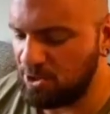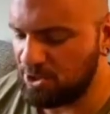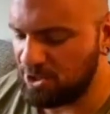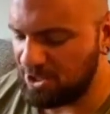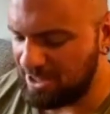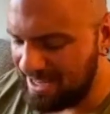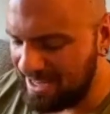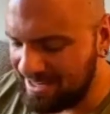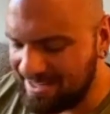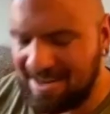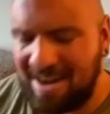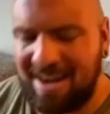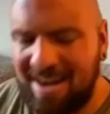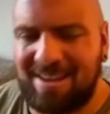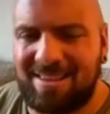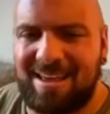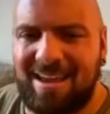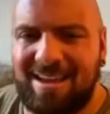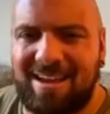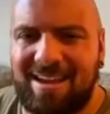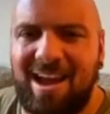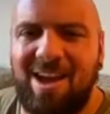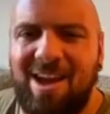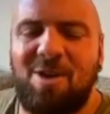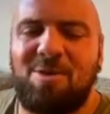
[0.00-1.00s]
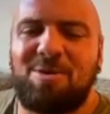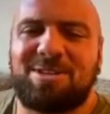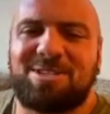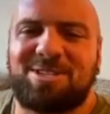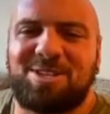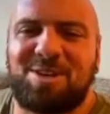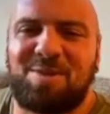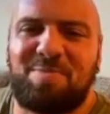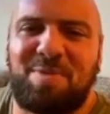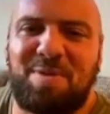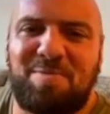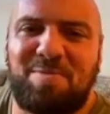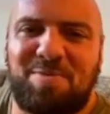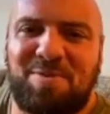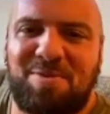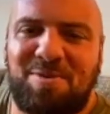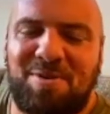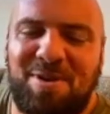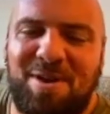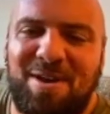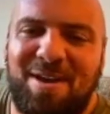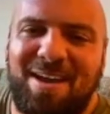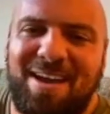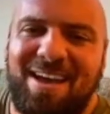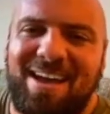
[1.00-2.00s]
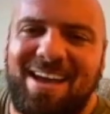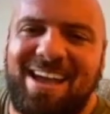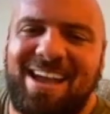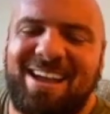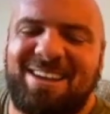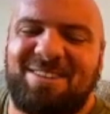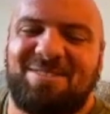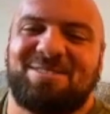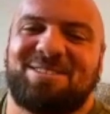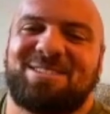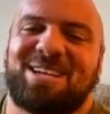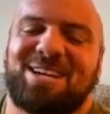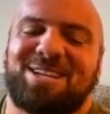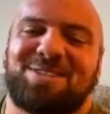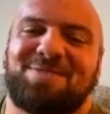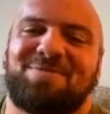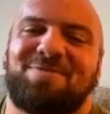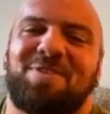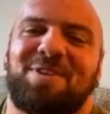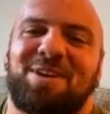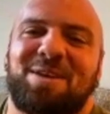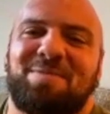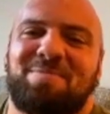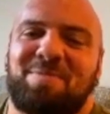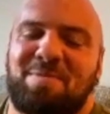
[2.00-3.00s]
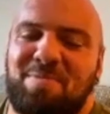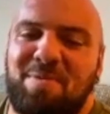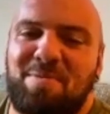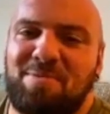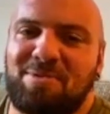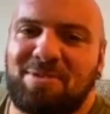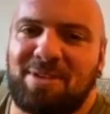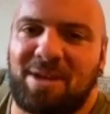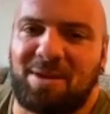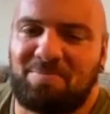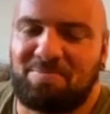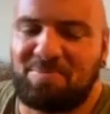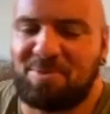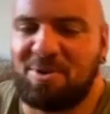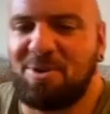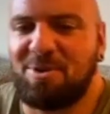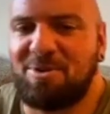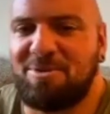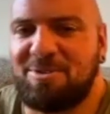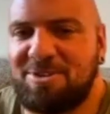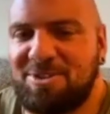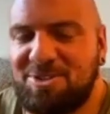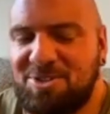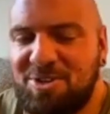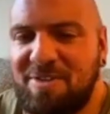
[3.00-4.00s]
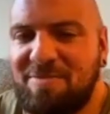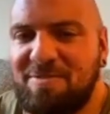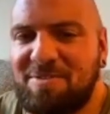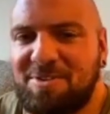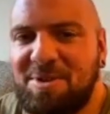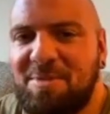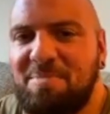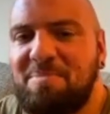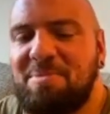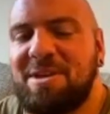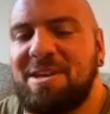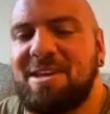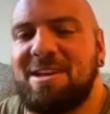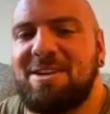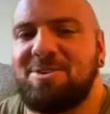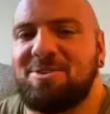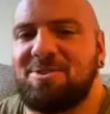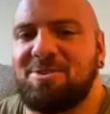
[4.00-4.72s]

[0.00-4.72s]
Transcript: So that's kind of like, I always tell people, it sounds funny, but people are like, bro, did you ever compete?